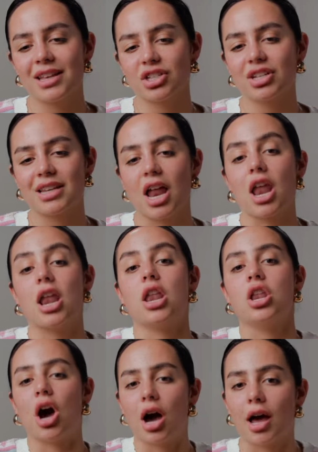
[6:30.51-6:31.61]
that's just
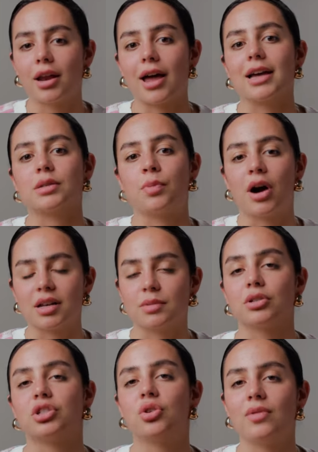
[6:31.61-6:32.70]
not as
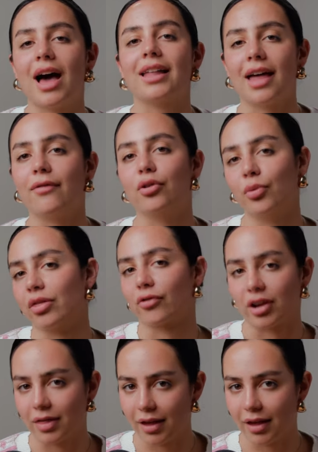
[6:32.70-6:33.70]
possible to that level with free